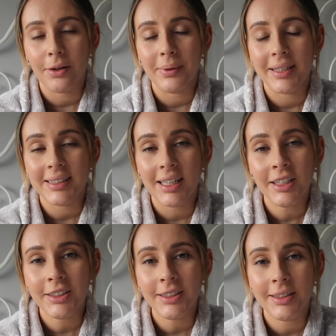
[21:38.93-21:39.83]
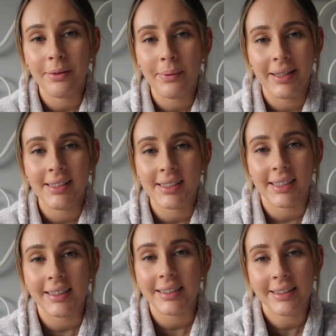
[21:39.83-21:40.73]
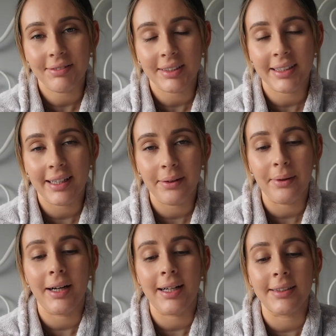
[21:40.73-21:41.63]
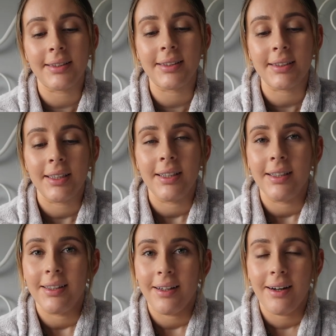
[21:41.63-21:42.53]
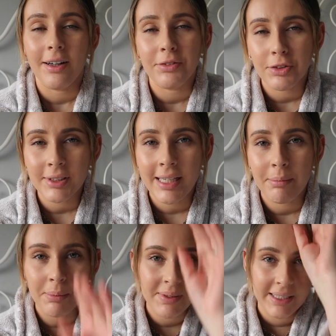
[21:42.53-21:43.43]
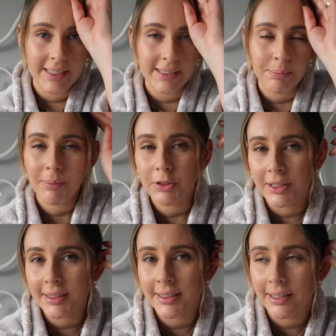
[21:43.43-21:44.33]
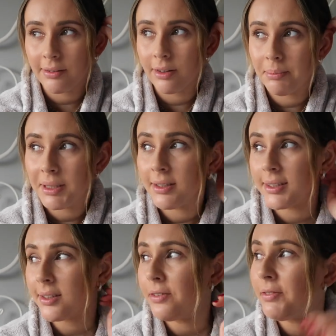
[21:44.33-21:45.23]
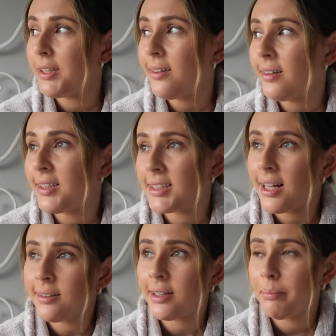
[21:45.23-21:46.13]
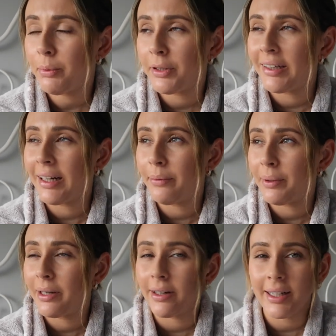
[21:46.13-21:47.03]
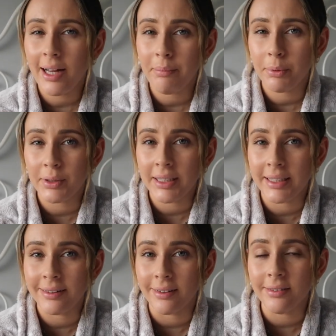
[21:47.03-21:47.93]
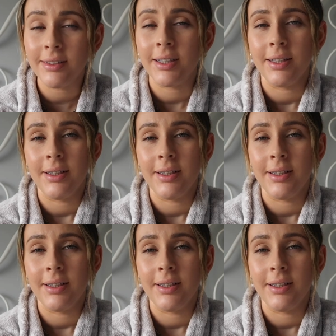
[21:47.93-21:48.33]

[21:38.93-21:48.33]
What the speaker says: So it is actually Wednesday evening now, and I've just came upstairs, put my dressing gown on, because I feel like it's at that point now where I can't put the heating on,